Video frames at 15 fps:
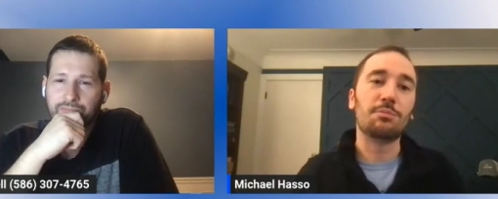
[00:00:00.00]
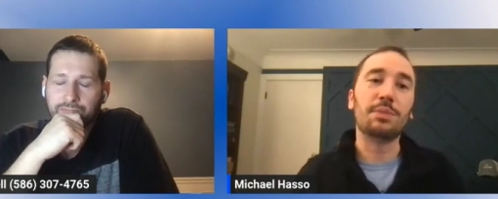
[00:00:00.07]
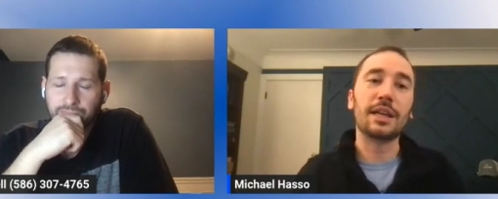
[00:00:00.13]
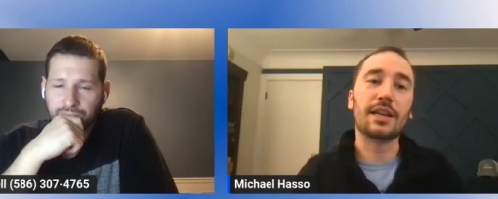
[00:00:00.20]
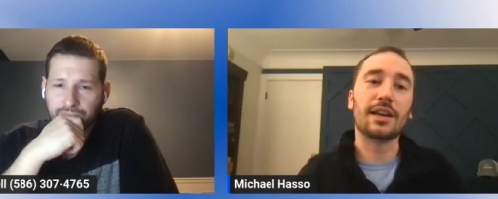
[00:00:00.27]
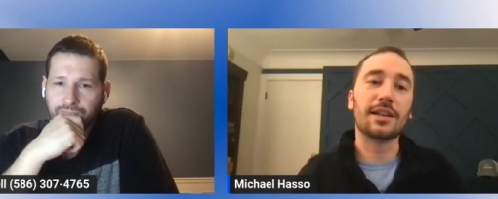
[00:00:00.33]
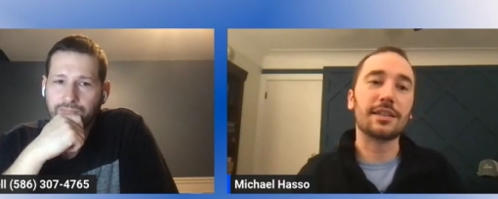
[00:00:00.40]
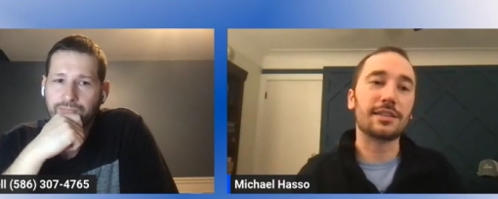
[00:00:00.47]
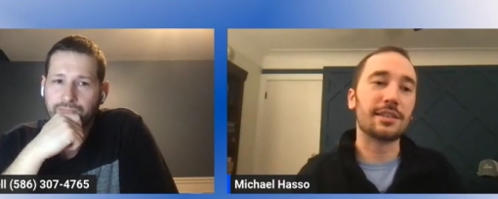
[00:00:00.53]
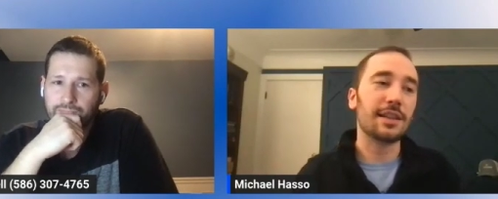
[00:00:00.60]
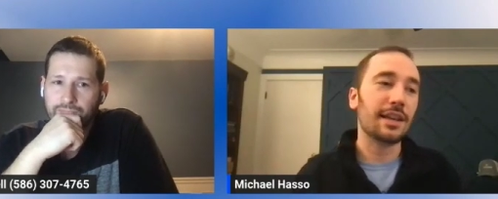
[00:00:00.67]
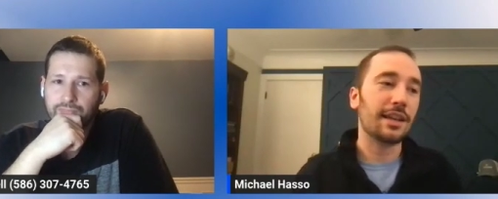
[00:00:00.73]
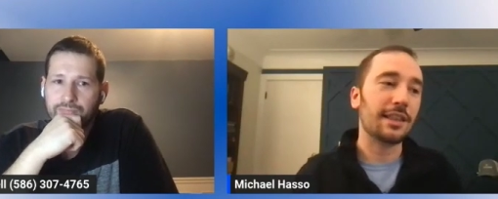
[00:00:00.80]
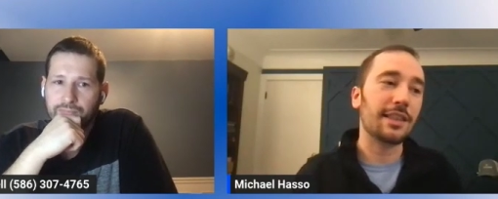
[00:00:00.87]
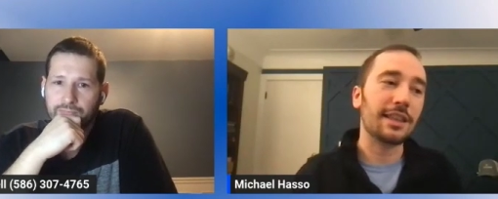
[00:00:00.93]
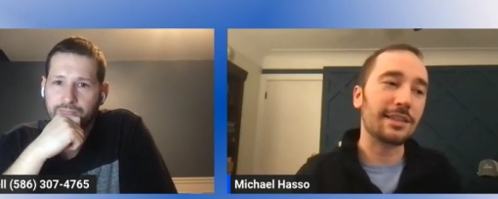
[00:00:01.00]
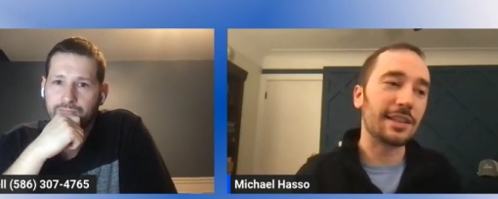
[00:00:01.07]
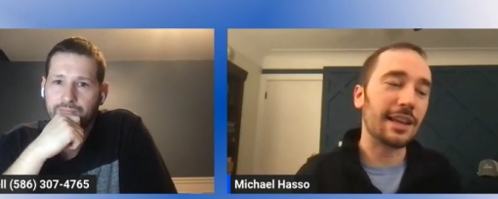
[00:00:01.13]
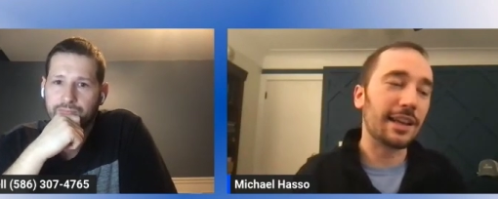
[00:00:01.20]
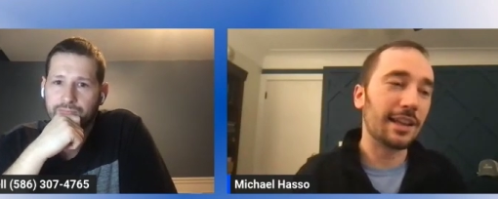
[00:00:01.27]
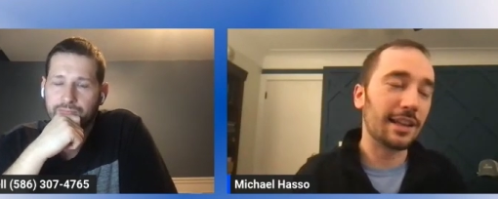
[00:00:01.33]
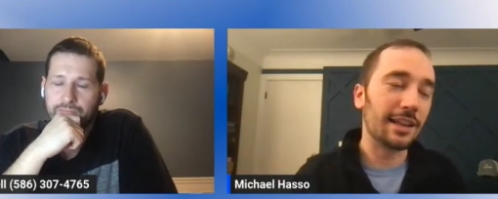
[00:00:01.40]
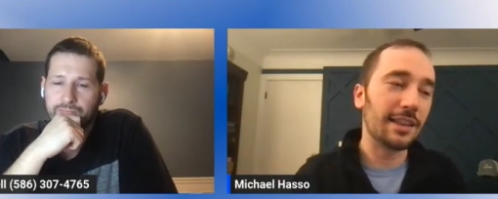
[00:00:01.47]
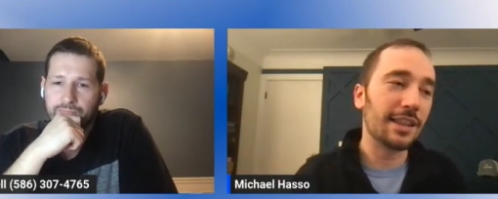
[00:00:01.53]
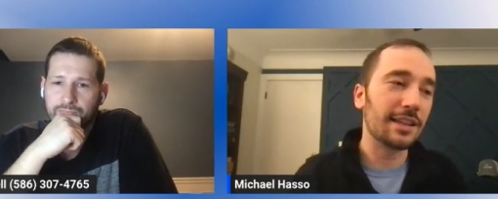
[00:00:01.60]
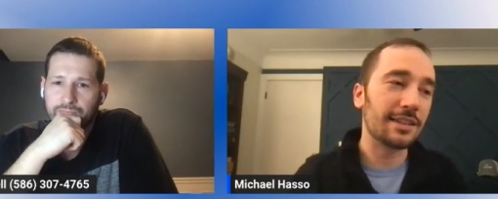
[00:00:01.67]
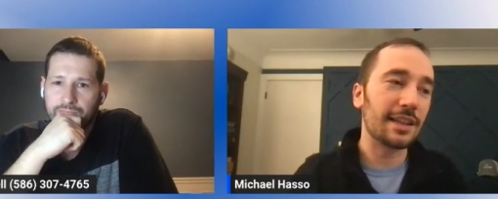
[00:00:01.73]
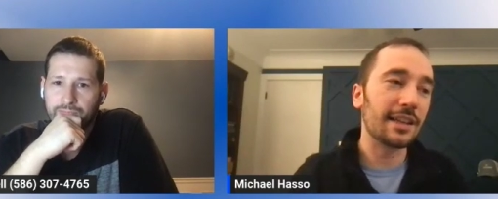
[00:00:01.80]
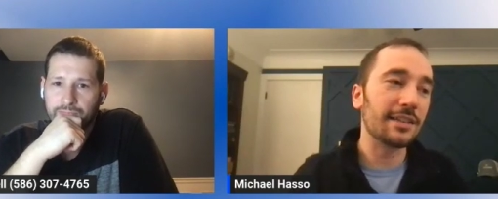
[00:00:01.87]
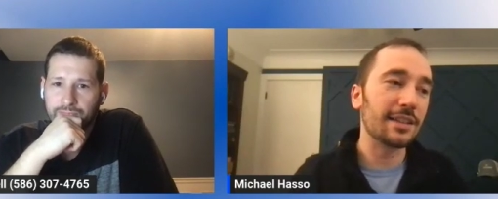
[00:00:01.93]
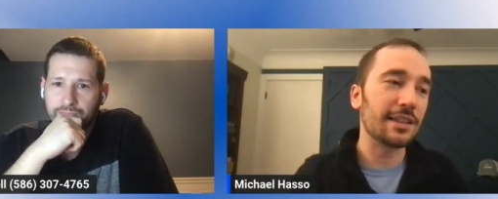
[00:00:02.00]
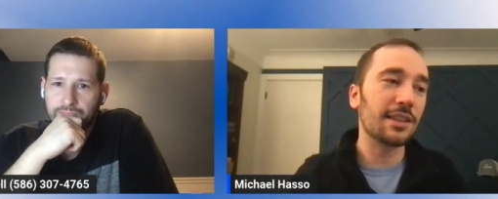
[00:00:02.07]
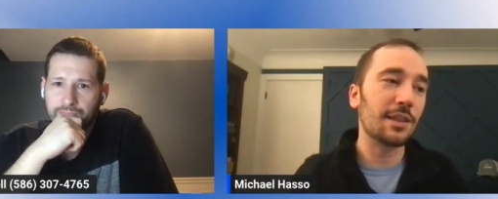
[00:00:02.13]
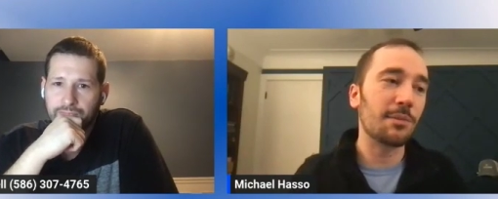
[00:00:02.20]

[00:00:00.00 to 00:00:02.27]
Speaker 1: because this this isn't